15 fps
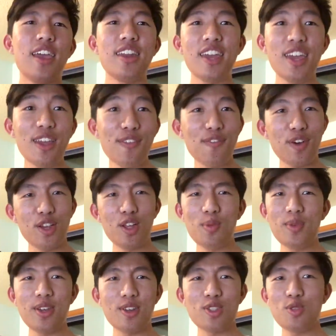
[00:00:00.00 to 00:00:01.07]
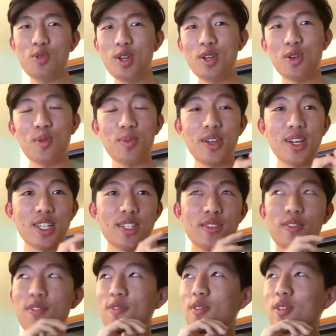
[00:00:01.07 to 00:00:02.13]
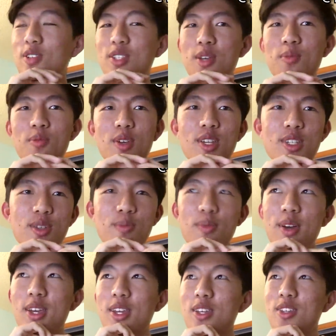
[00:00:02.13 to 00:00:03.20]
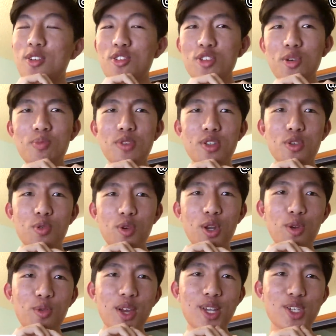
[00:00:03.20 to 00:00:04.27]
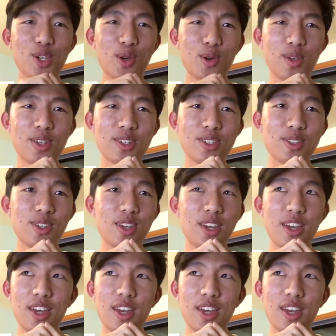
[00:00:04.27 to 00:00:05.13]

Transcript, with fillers: And hey, follow me on Twitter because for some reason my YouTube to Twitter ratio is